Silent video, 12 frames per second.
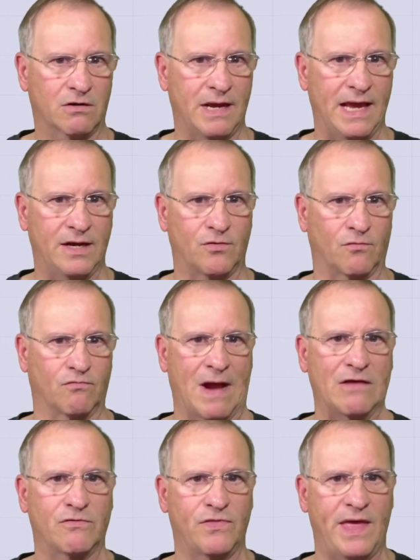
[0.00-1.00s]
and
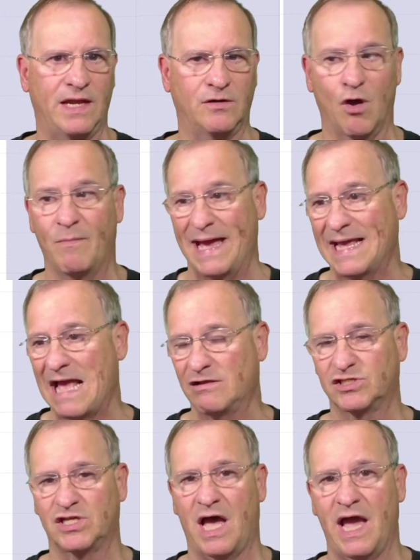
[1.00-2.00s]
rather than go back
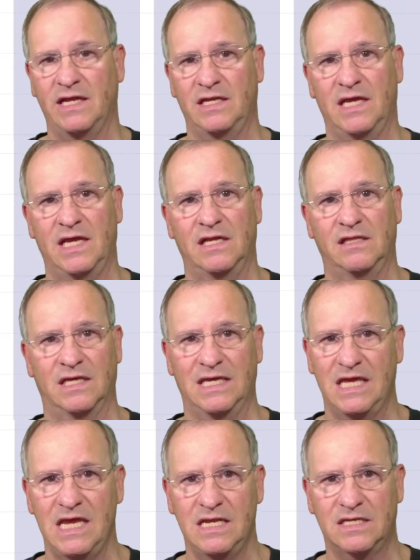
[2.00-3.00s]
outside in the
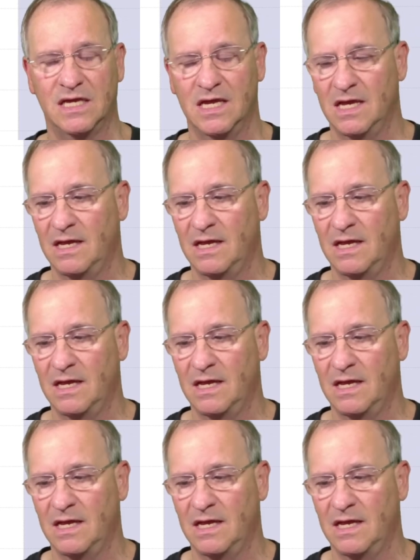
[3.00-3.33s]
heat